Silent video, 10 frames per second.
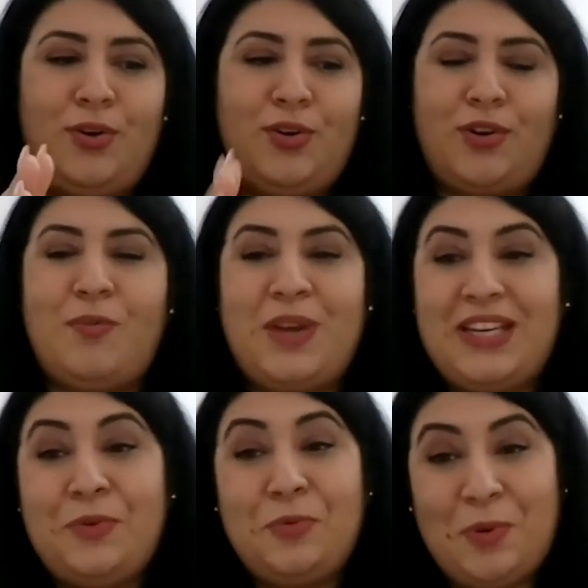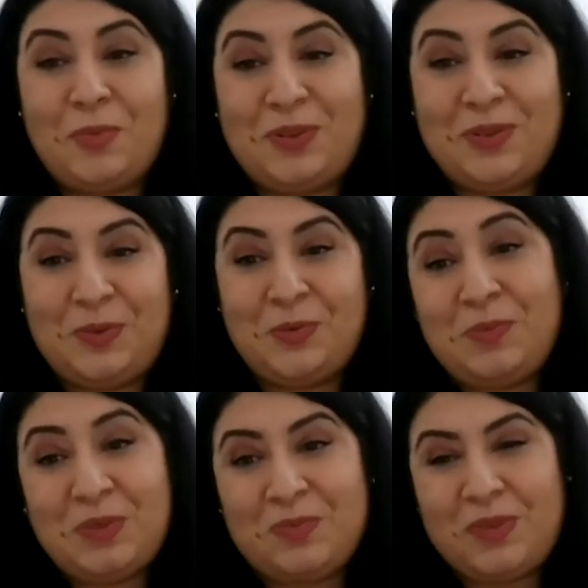Romani
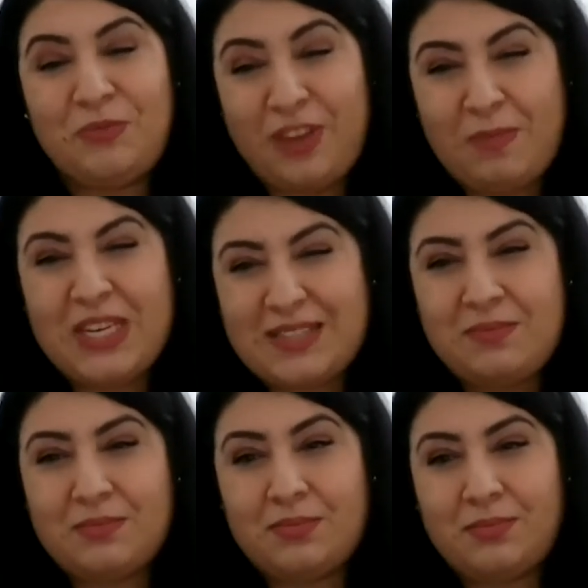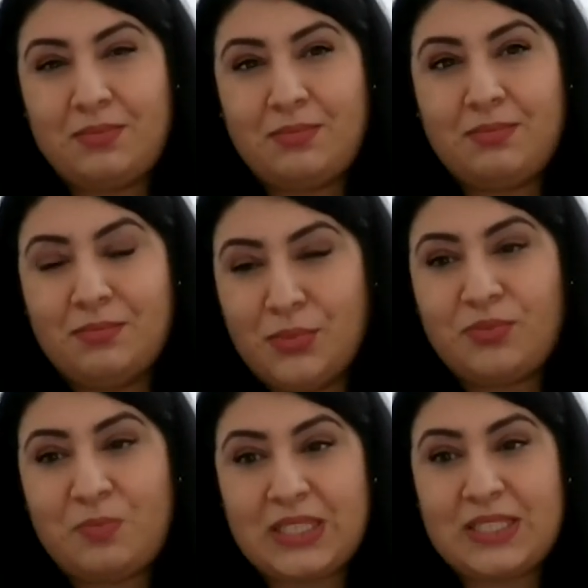women feminism
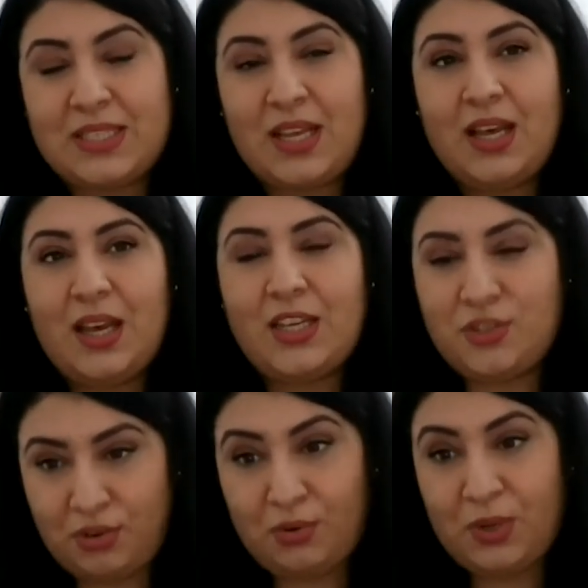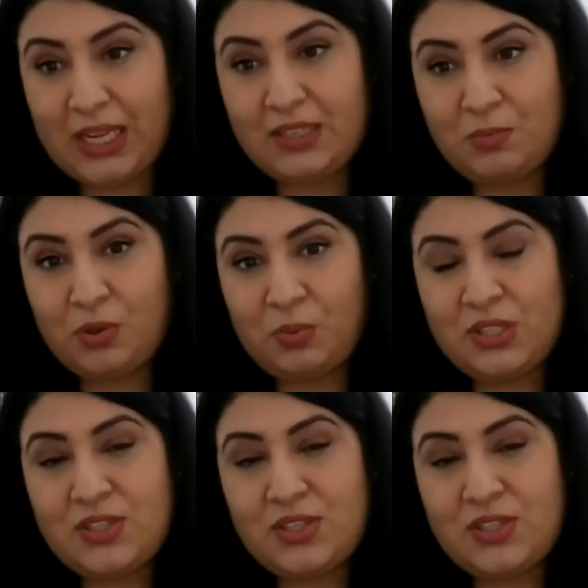movement is growing at the moment.